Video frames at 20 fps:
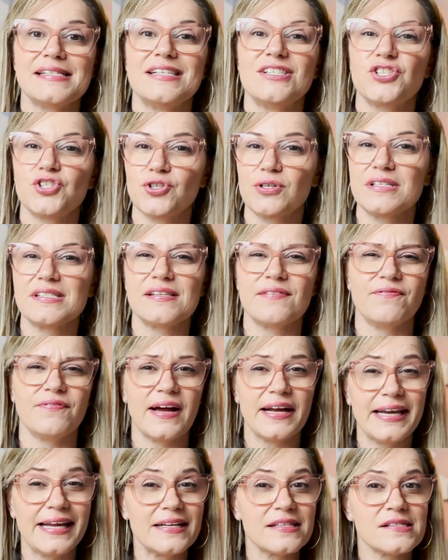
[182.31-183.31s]
Insurance and
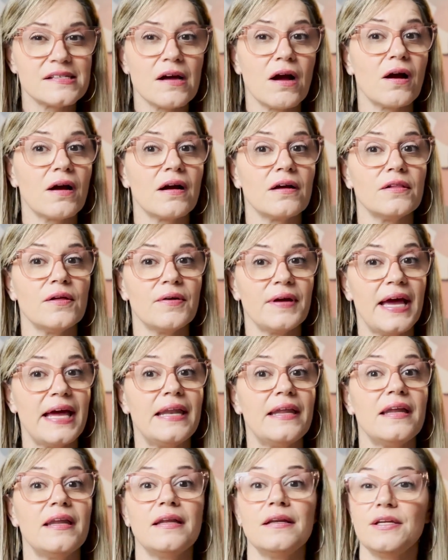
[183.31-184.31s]
finance are
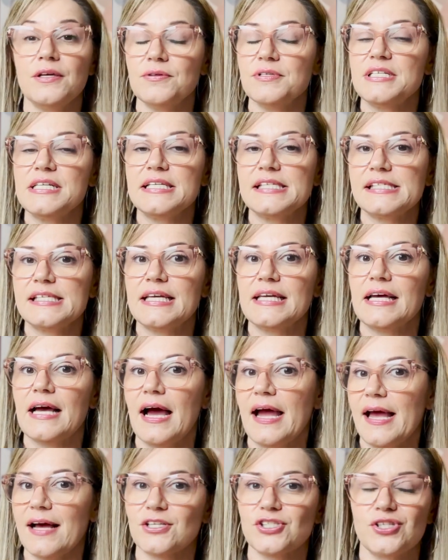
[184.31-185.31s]
located in UTC.
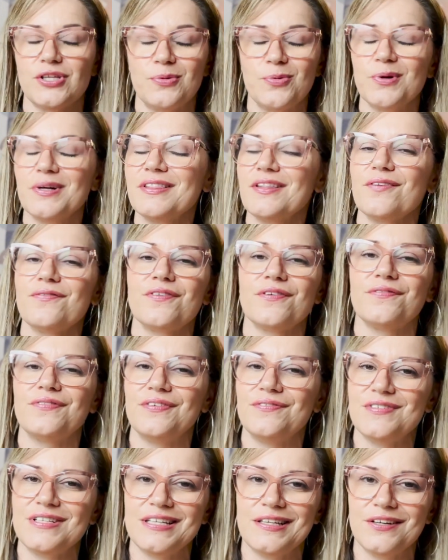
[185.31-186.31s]
I actually worked there for
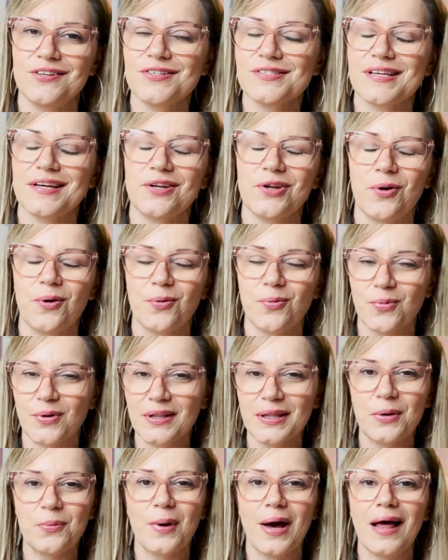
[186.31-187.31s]
15 years. I know it
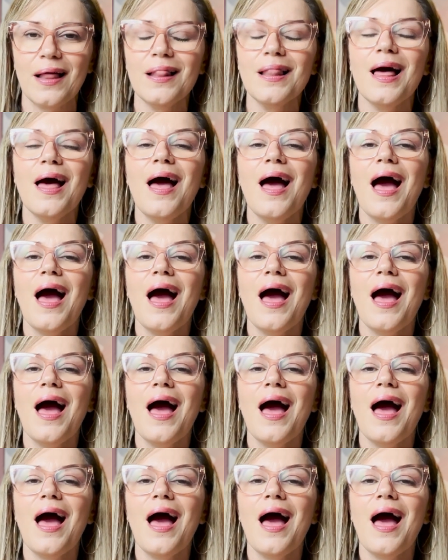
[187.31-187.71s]
really well.